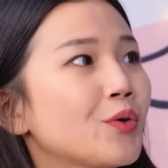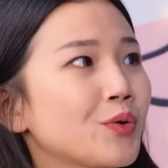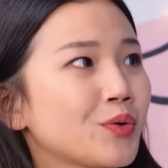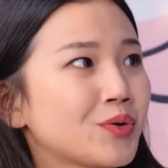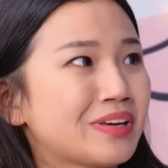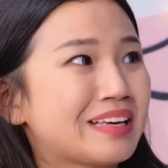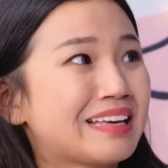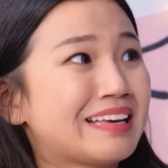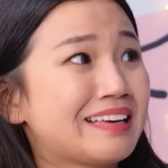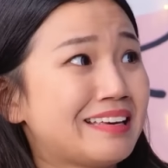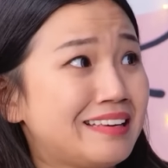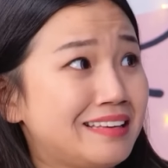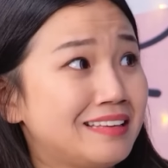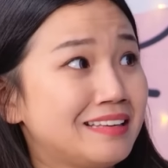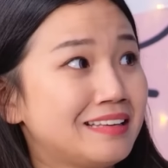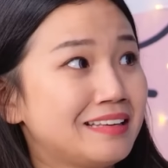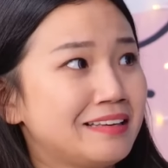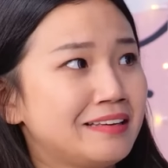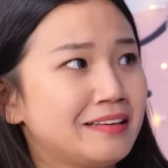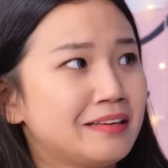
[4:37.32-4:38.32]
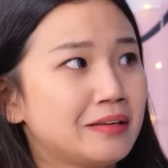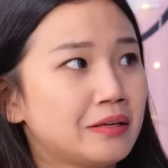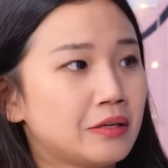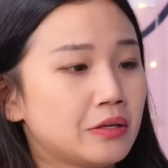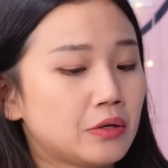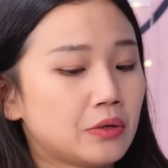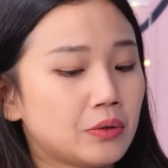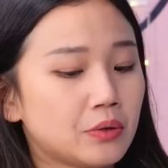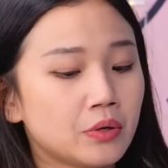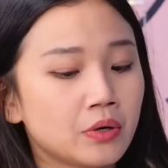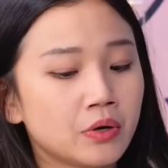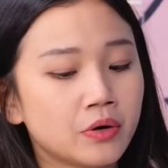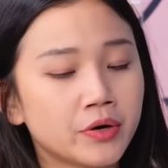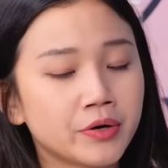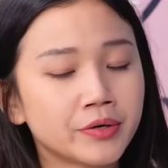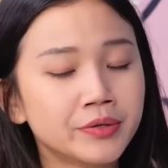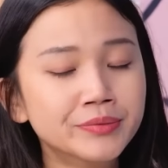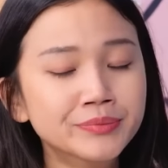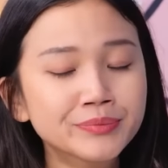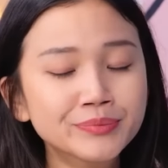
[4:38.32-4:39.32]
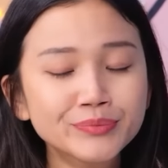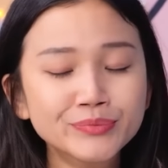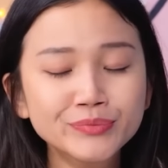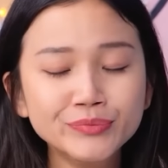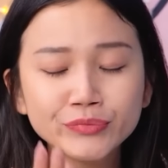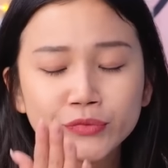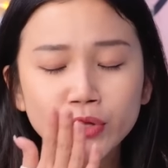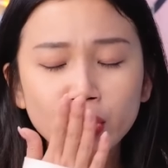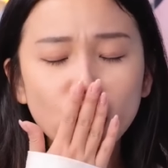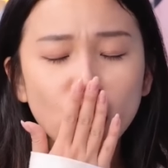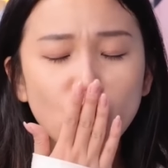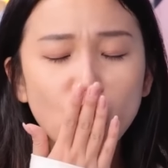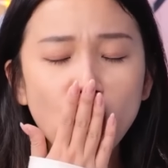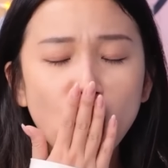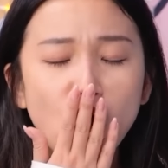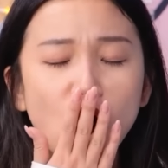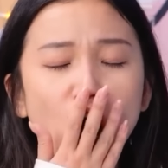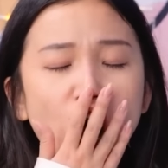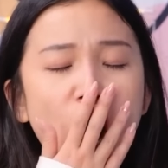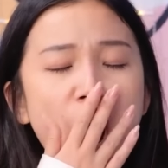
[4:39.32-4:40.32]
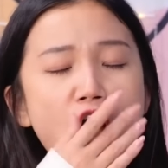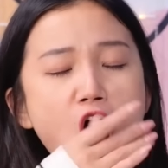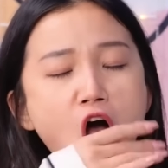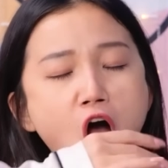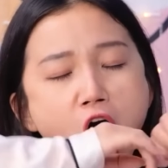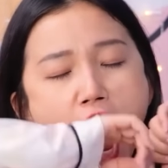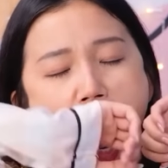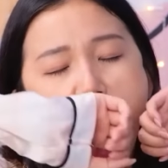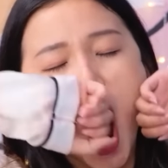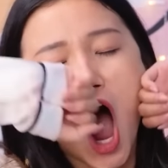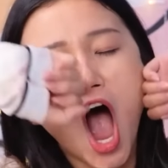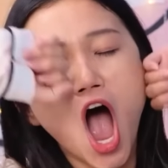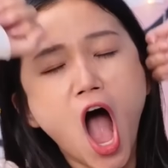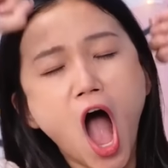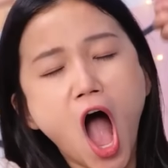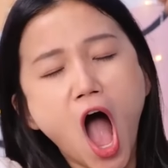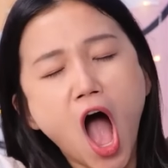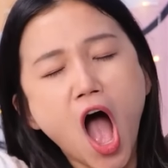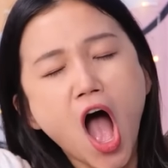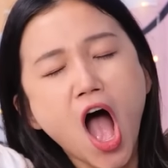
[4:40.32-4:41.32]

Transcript: Oh, a butler! Well, okay then. It might be nice to have some help.